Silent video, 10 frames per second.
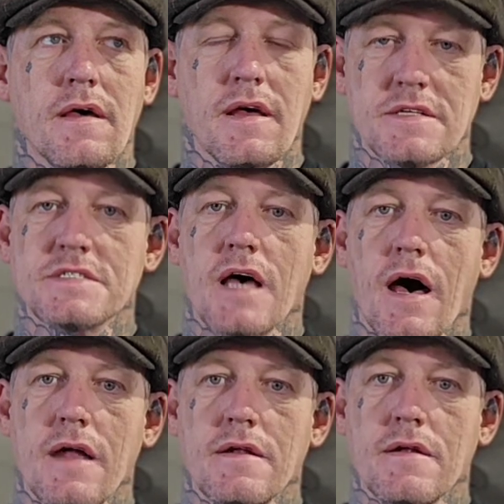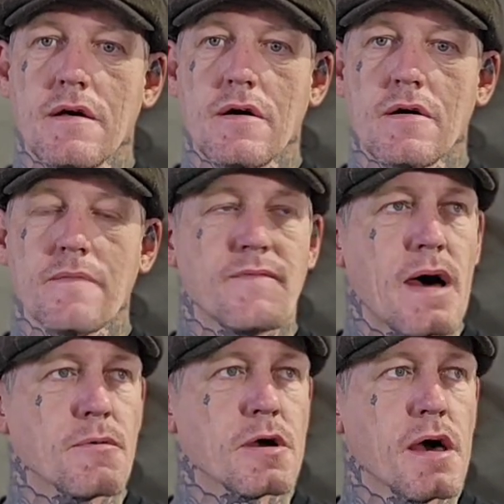inside
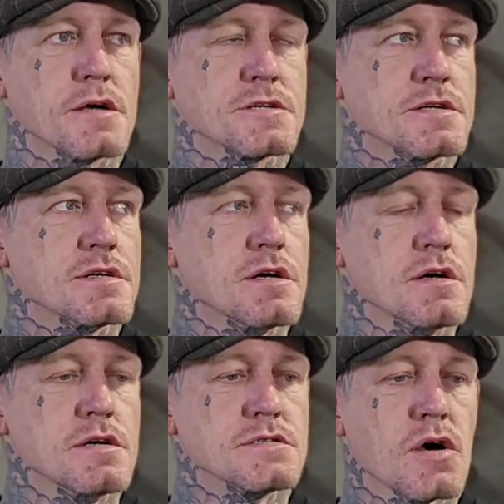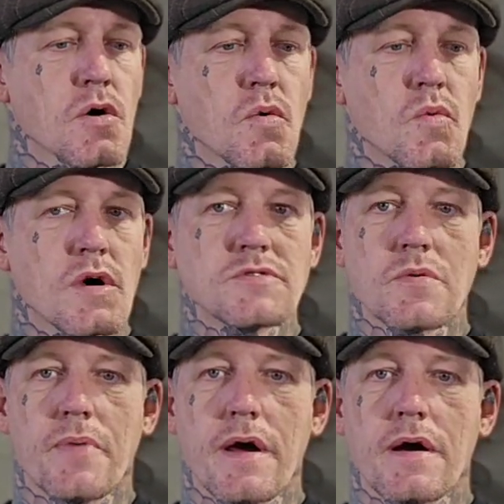fabrication. So rust
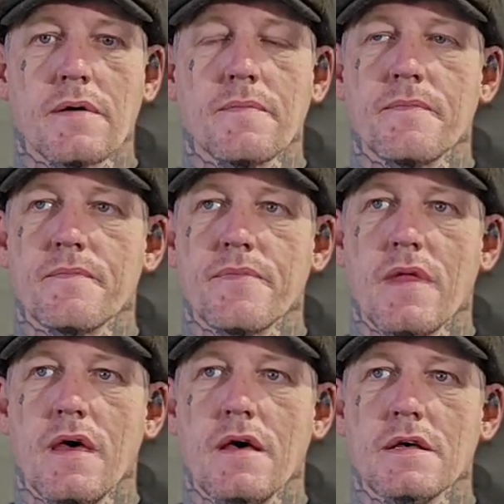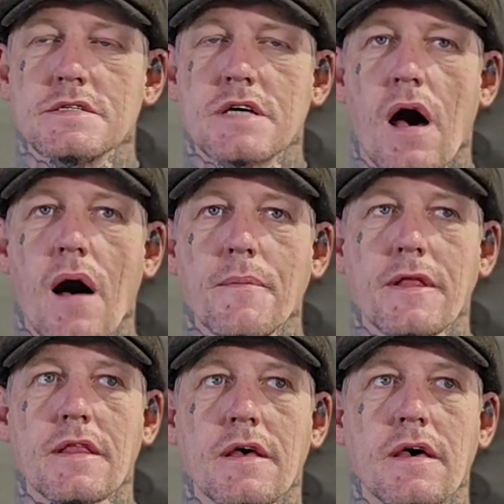repair is
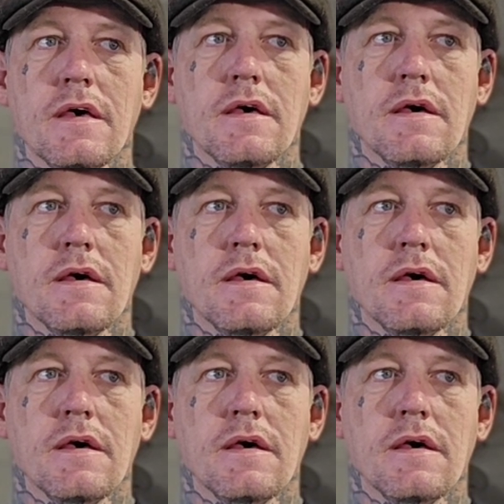commonly,